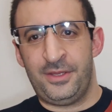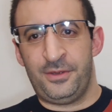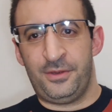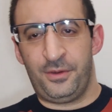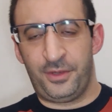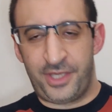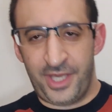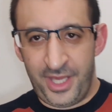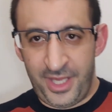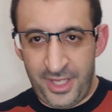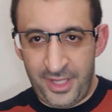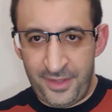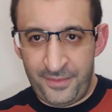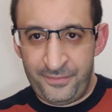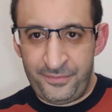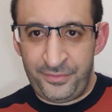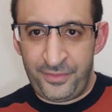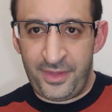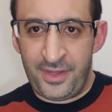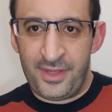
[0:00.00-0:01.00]
Okay,
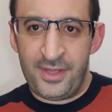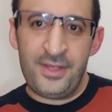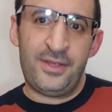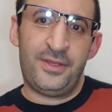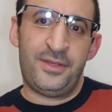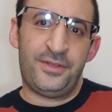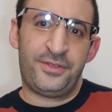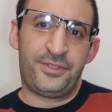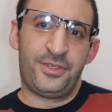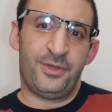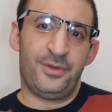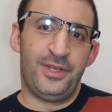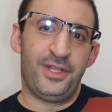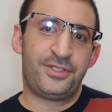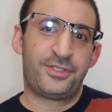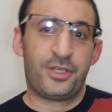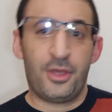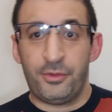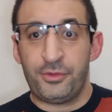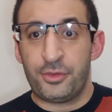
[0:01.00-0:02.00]
so
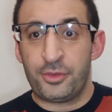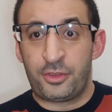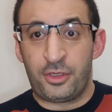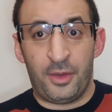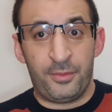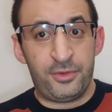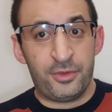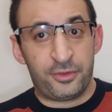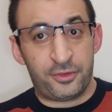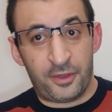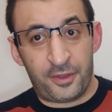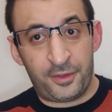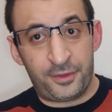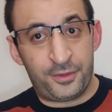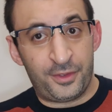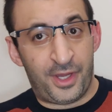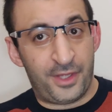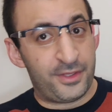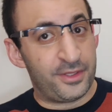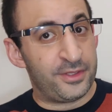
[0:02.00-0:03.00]
let's go to the computer
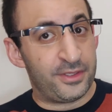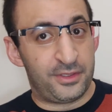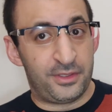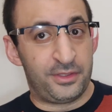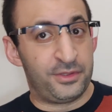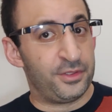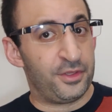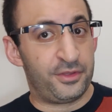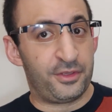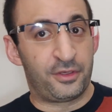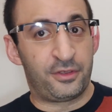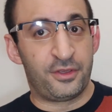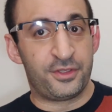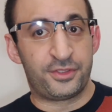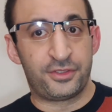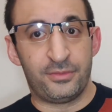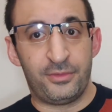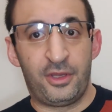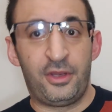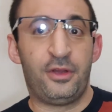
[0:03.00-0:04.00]
to add another
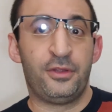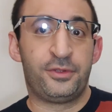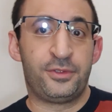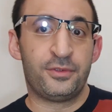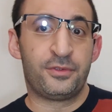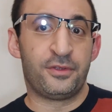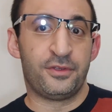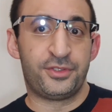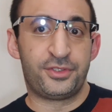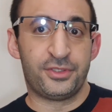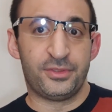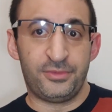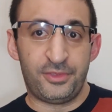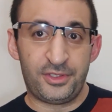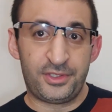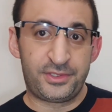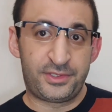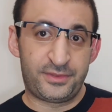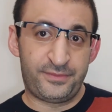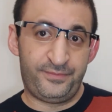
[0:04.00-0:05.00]
consumer or two
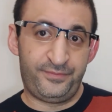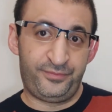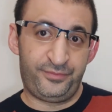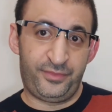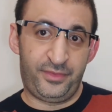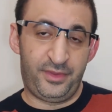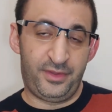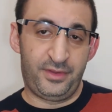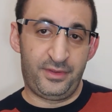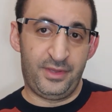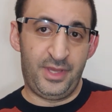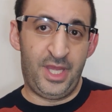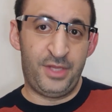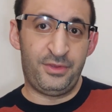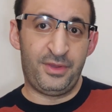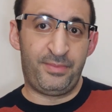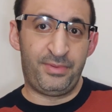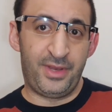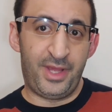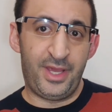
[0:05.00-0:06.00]
consumers and
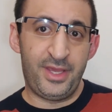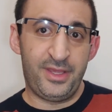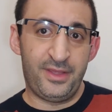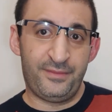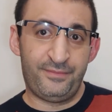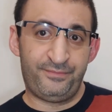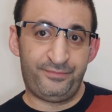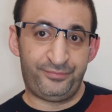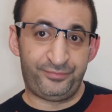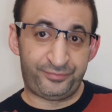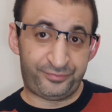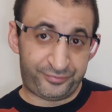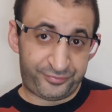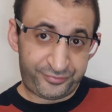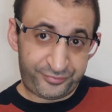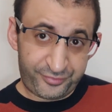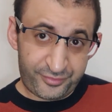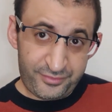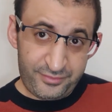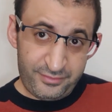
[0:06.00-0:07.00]
apply
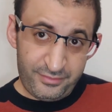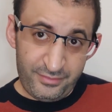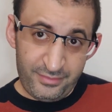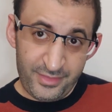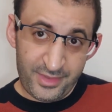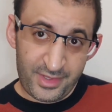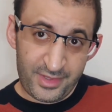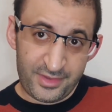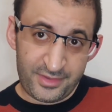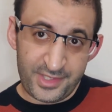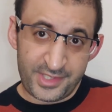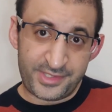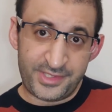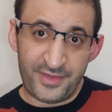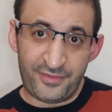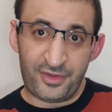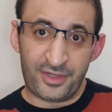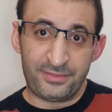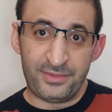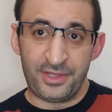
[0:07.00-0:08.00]
this
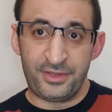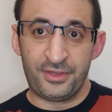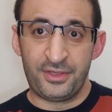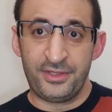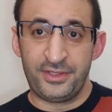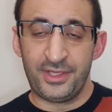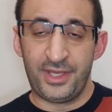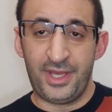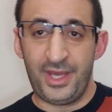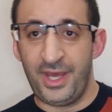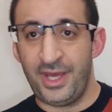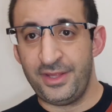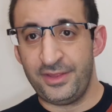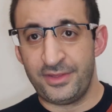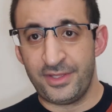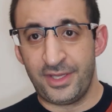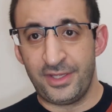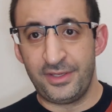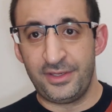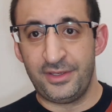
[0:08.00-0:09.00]
default method
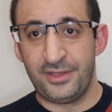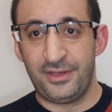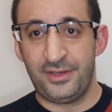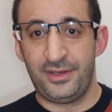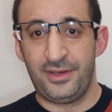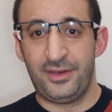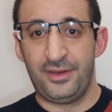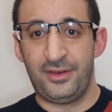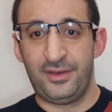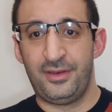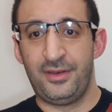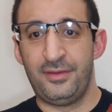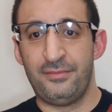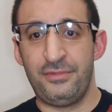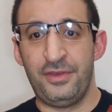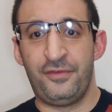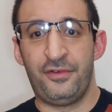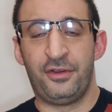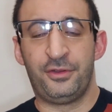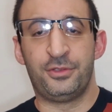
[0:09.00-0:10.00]
andThen
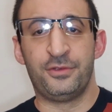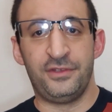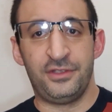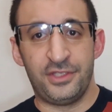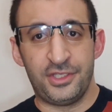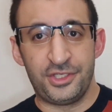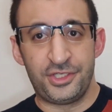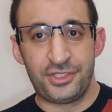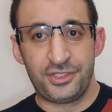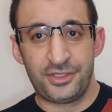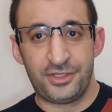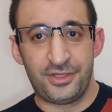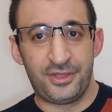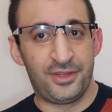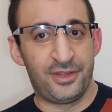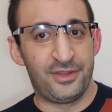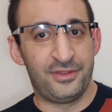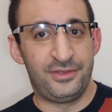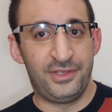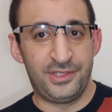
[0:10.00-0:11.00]
before to finish
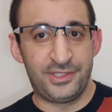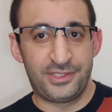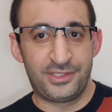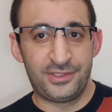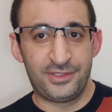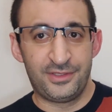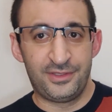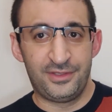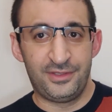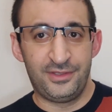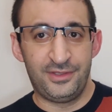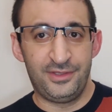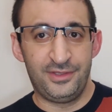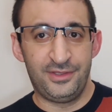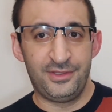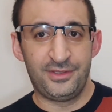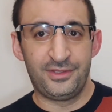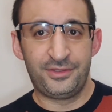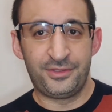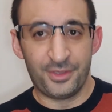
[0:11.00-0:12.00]
this
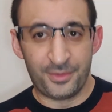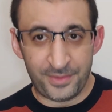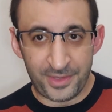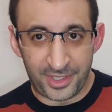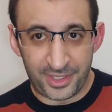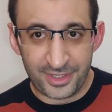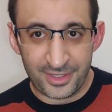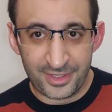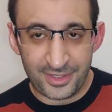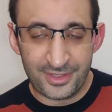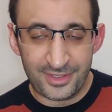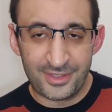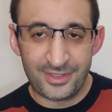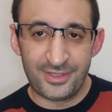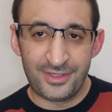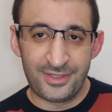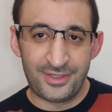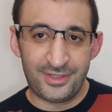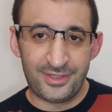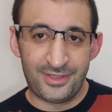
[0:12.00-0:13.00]
topic.
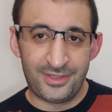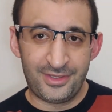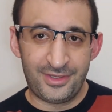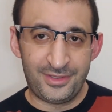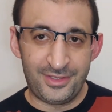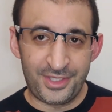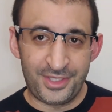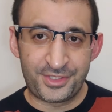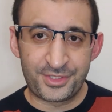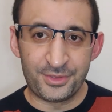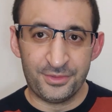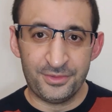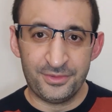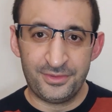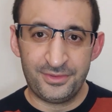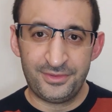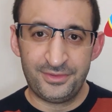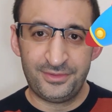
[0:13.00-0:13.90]
Let's go.